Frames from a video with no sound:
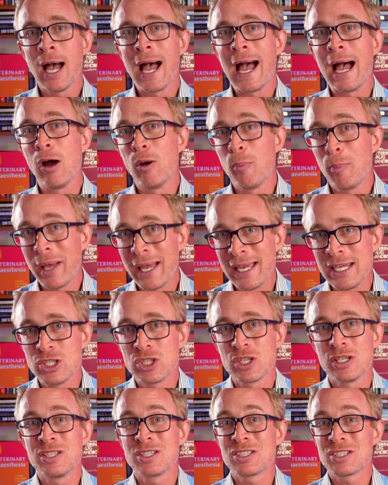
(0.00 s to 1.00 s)
our
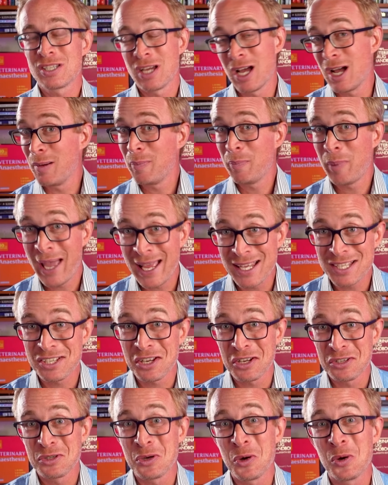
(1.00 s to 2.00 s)
patients, our pets,
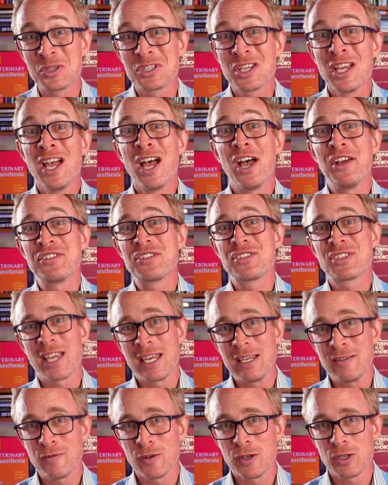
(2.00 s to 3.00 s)
our dogs as
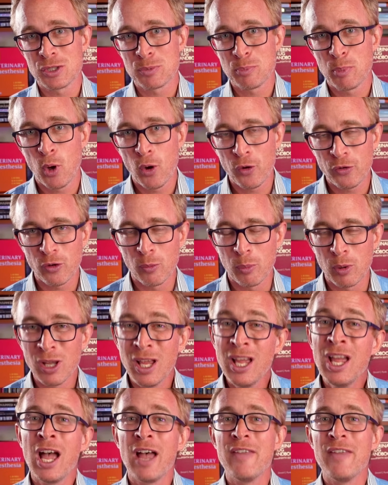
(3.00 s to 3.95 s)
safe as possible.